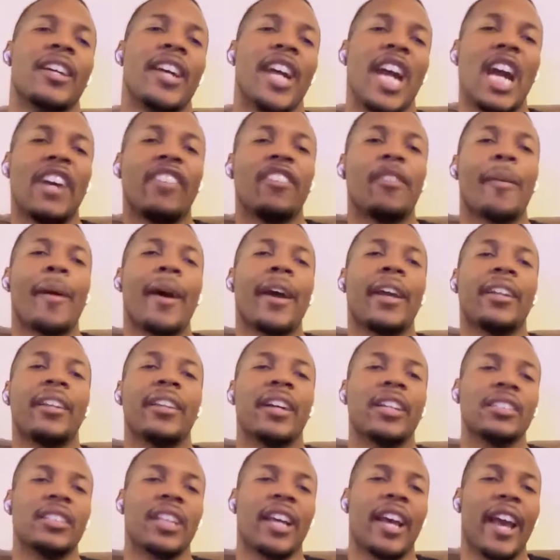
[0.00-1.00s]
everybody
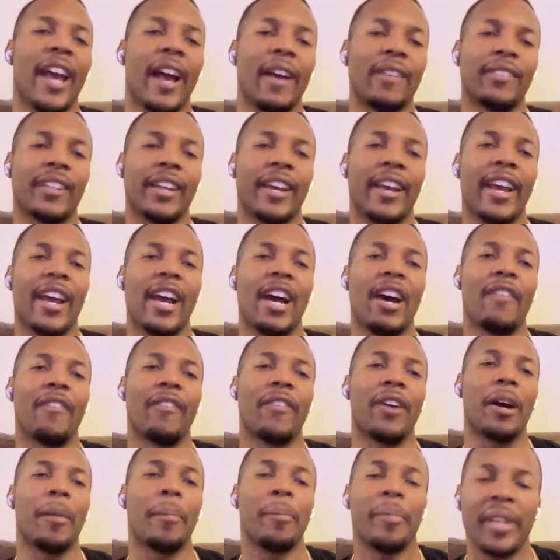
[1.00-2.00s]
doesn't have to have
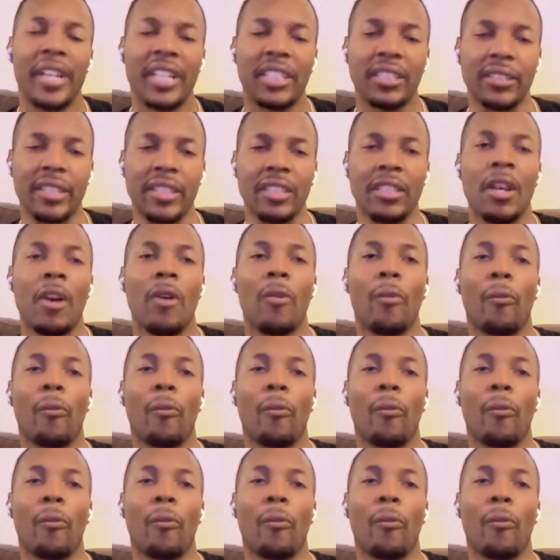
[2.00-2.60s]
a business.